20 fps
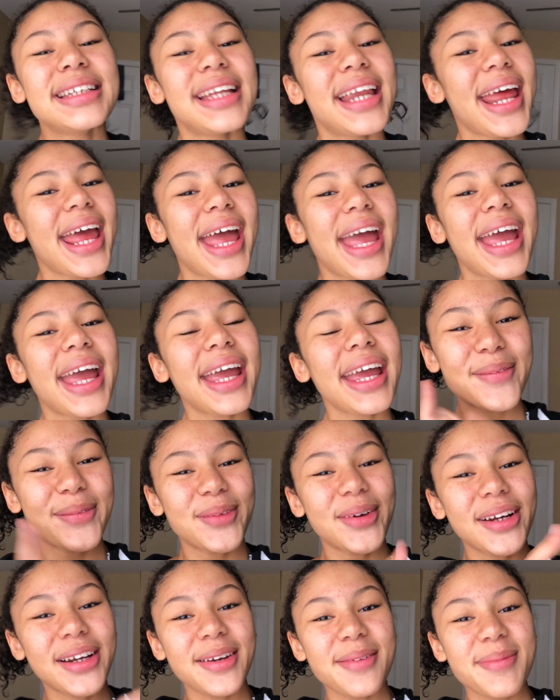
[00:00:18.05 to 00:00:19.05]
Today
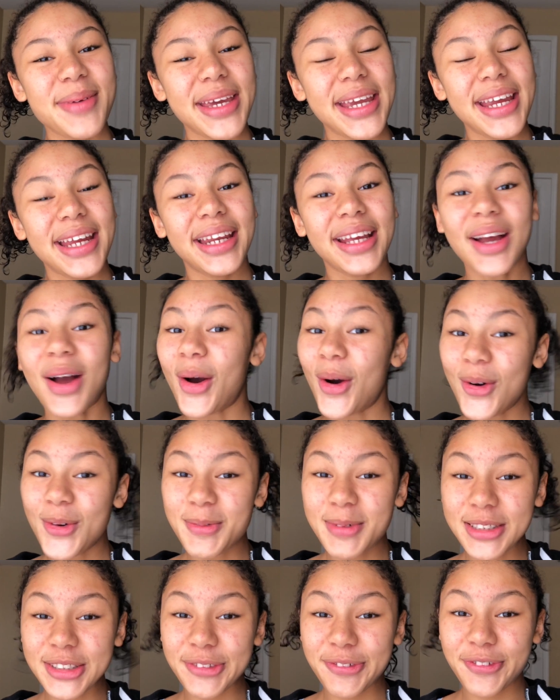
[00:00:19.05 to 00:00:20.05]
we're gonna be eating a whole
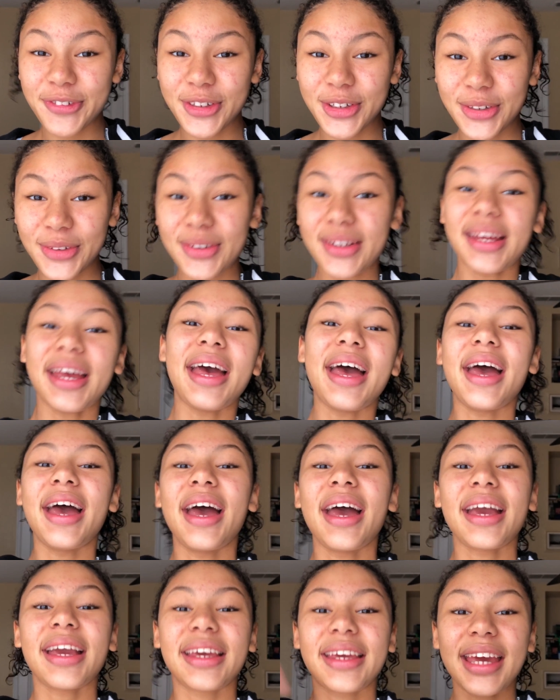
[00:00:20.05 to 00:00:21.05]
bunch of food,
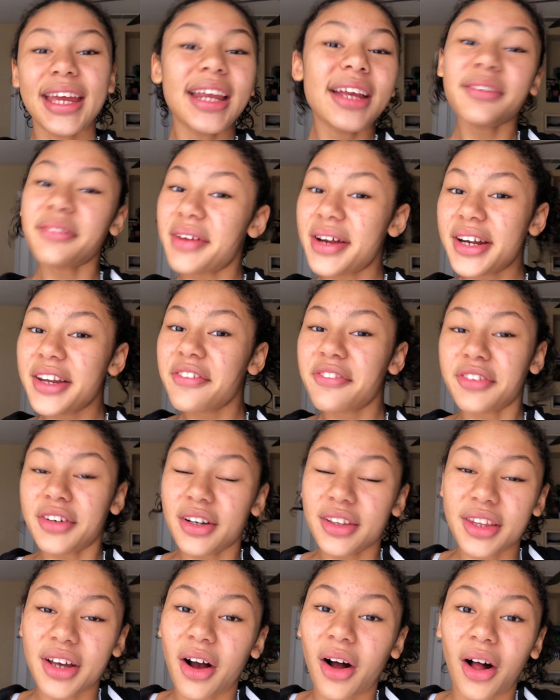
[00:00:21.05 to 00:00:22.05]
getting ready for
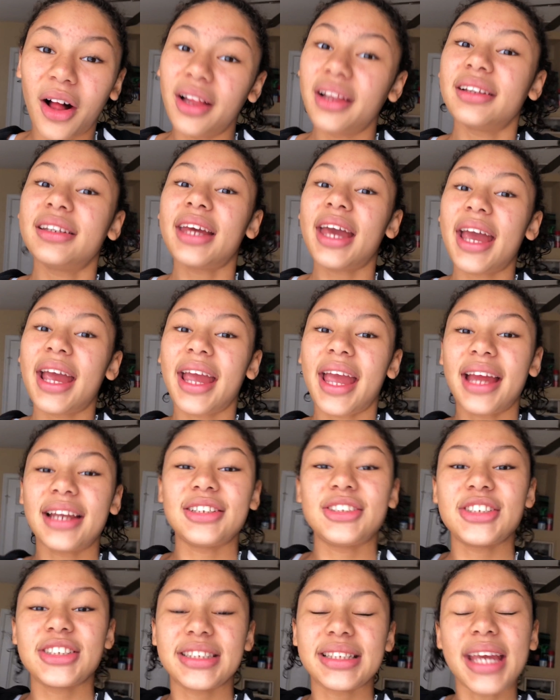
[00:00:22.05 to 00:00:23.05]
the holiday,
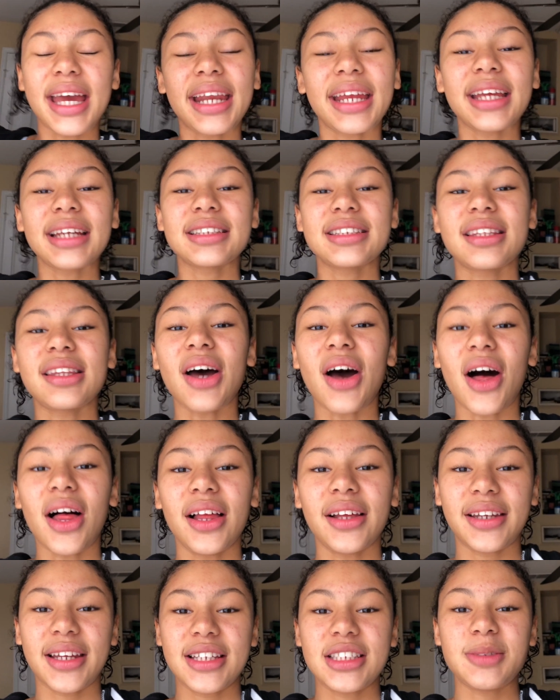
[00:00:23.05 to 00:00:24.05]
and just getting into the
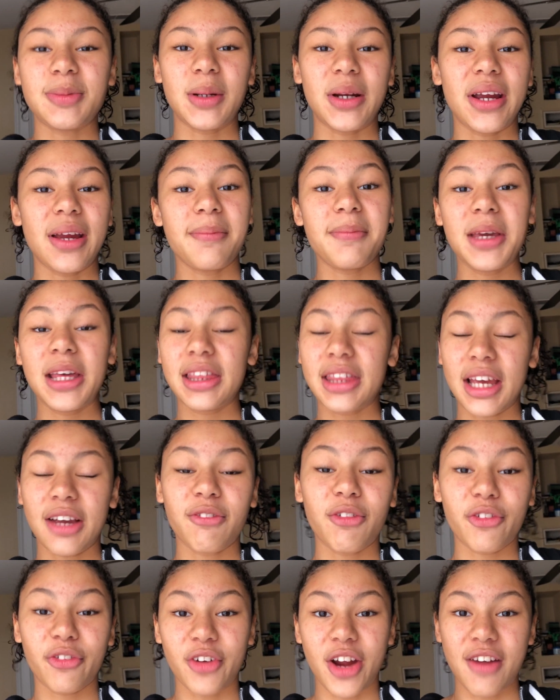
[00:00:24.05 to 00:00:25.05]
holiday spirit and being
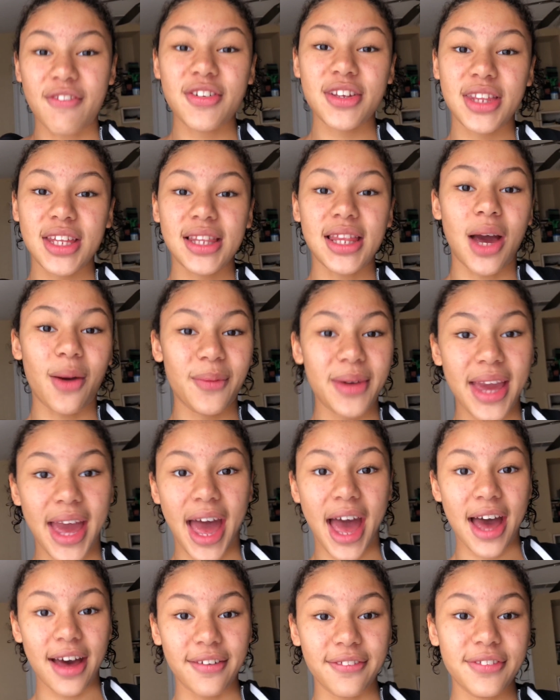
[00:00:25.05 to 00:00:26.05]
thankful for everything that we
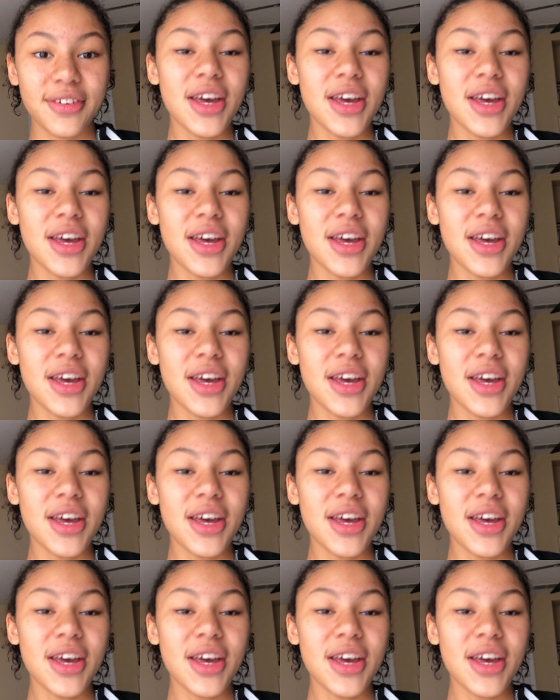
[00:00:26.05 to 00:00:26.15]
have.